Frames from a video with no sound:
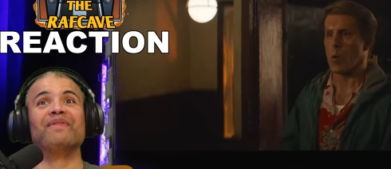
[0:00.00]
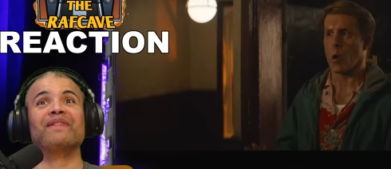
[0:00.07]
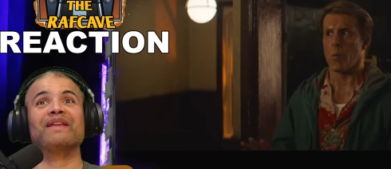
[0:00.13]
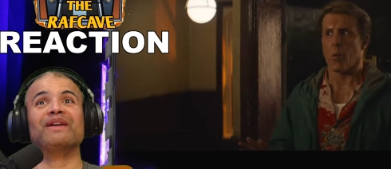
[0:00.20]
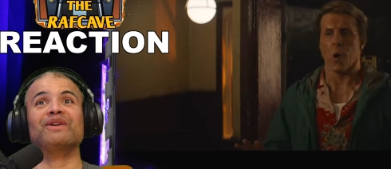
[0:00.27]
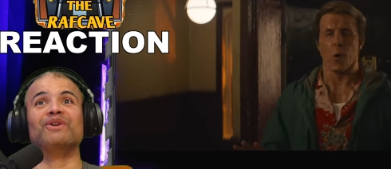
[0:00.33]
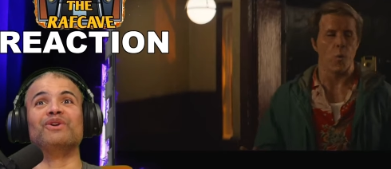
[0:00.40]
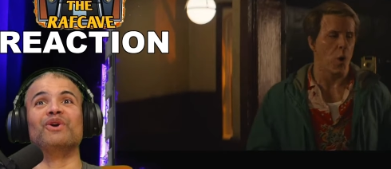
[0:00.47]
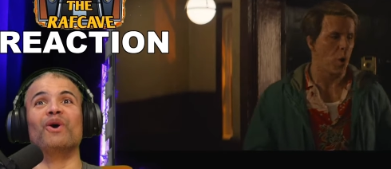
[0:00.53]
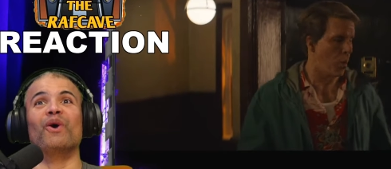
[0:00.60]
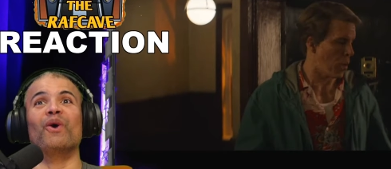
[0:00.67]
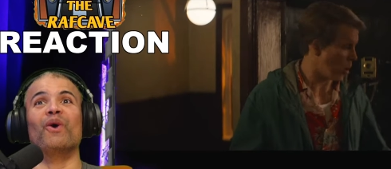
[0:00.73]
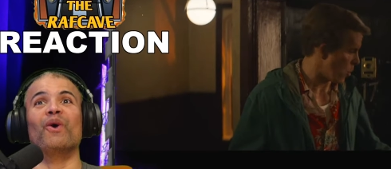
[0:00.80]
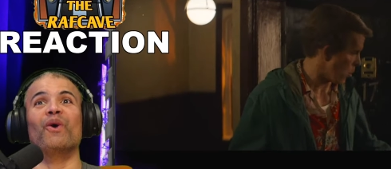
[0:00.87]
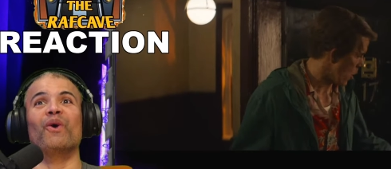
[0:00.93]
Speaker 1: Whoa, whoa, whoa,
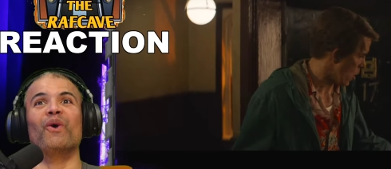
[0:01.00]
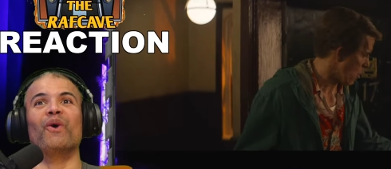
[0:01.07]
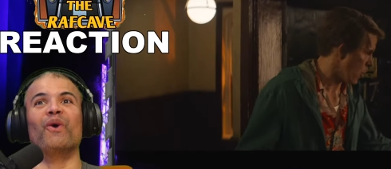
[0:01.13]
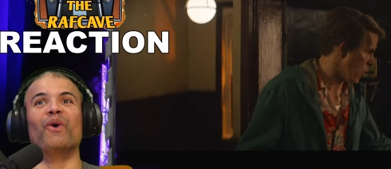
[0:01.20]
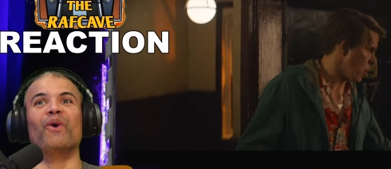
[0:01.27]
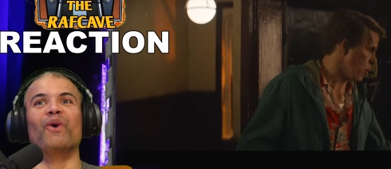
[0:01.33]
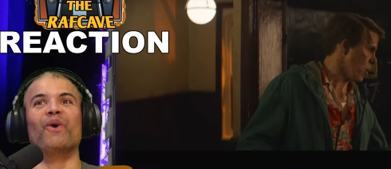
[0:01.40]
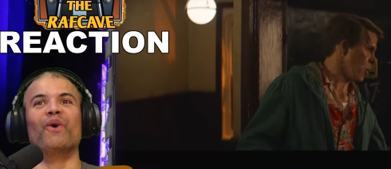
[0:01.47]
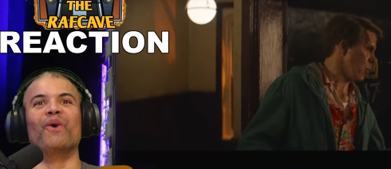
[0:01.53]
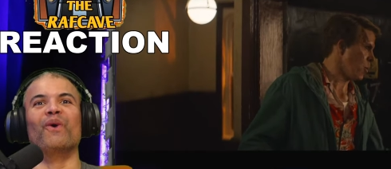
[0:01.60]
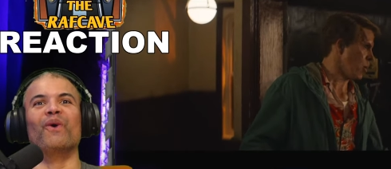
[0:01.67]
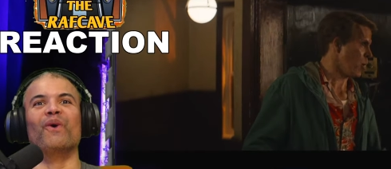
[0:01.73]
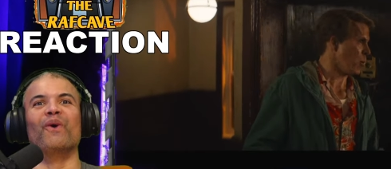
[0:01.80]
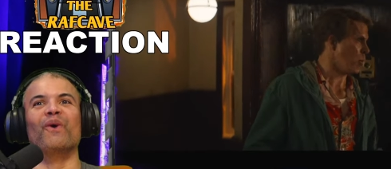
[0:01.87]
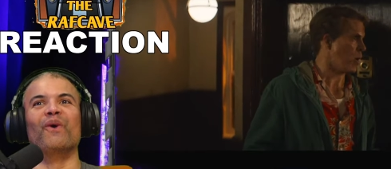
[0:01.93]
yo. Whoa, whoa,
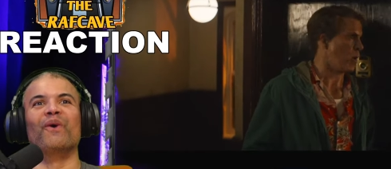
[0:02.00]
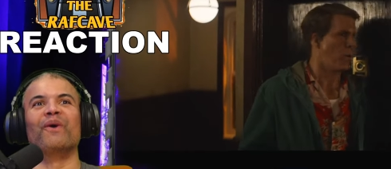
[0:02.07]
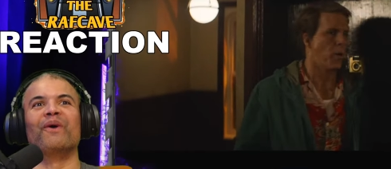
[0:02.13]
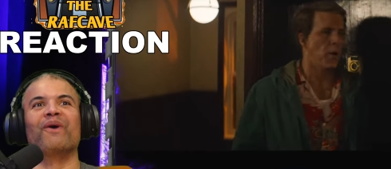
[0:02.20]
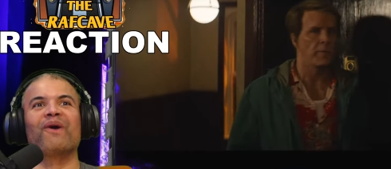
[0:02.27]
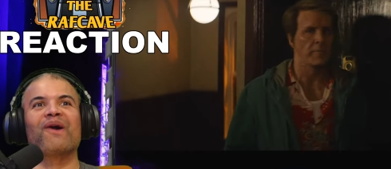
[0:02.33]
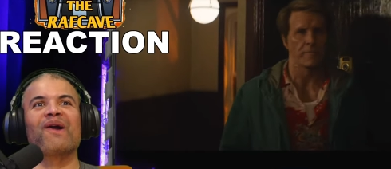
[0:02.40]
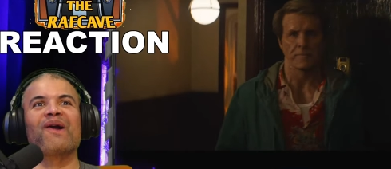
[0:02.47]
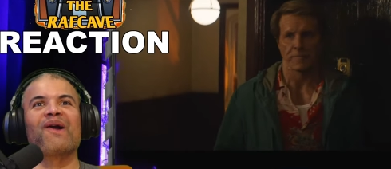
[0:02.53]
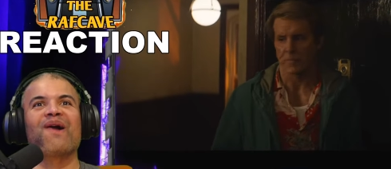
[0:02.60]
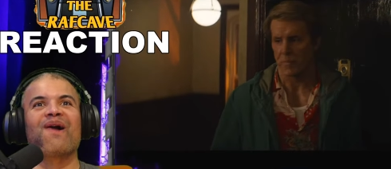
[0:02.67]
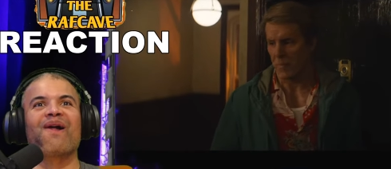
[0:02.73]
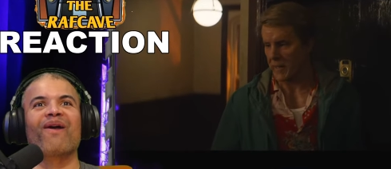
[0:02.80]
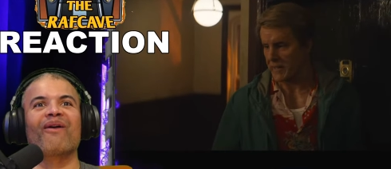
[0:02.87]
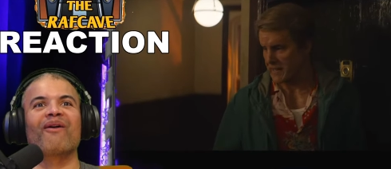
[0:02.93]
whoa, whoa.
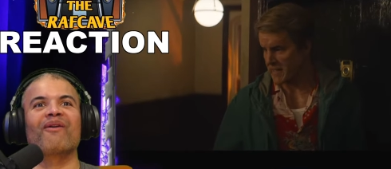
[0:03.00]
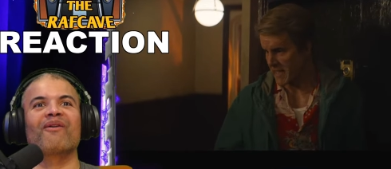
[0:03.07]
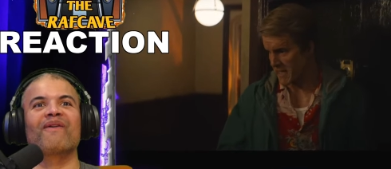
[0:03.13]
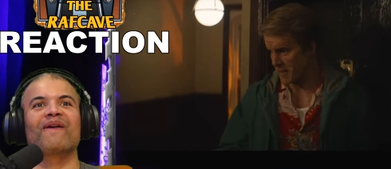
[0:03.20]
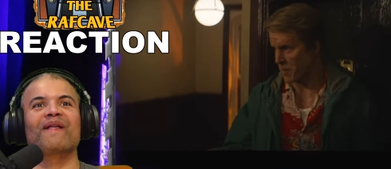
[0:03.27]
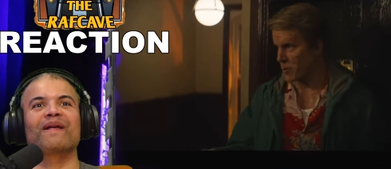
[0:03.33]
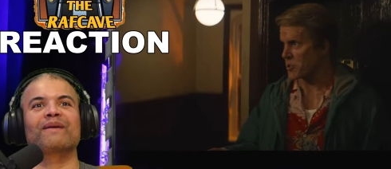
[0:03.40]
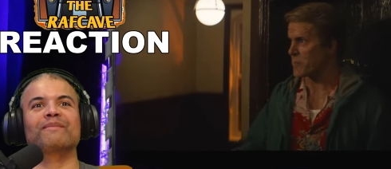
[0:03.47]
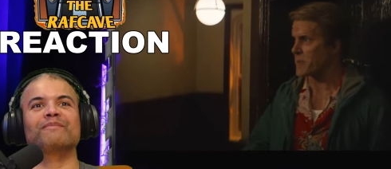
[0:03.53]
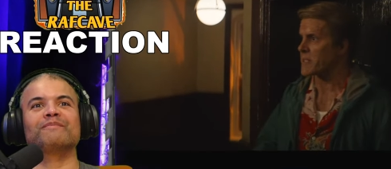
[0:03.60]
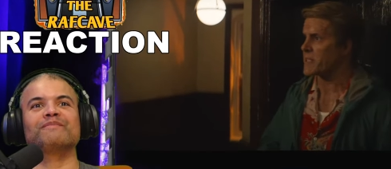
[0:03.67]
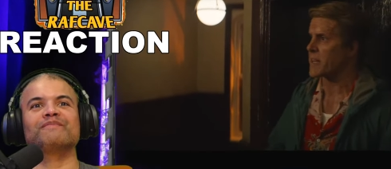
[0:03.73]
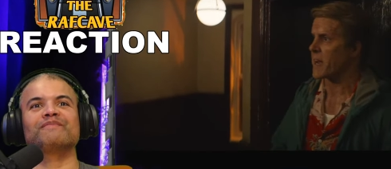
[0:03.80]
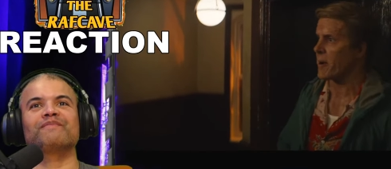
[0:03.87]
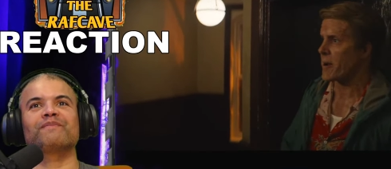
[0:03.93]
Is that
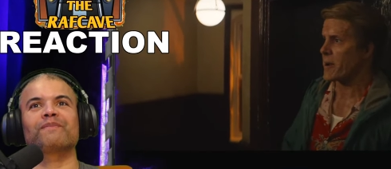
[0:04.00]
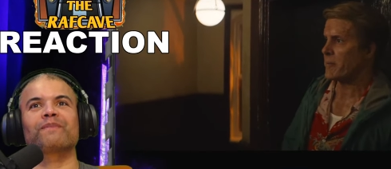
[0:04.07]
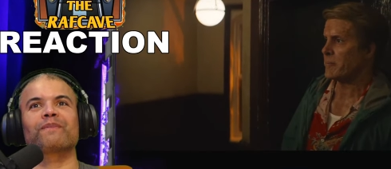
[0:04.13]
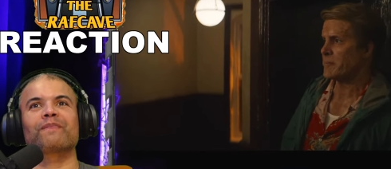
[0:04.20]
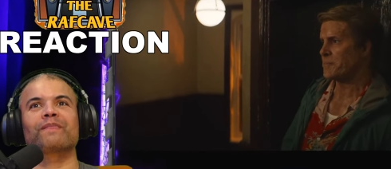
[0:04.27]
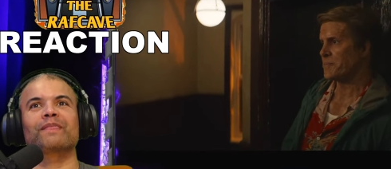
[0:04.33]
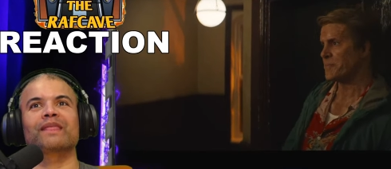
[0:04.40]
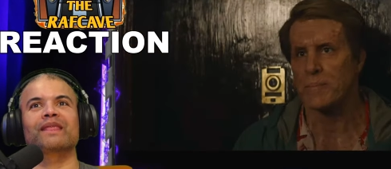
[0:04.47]
supposed to be scary?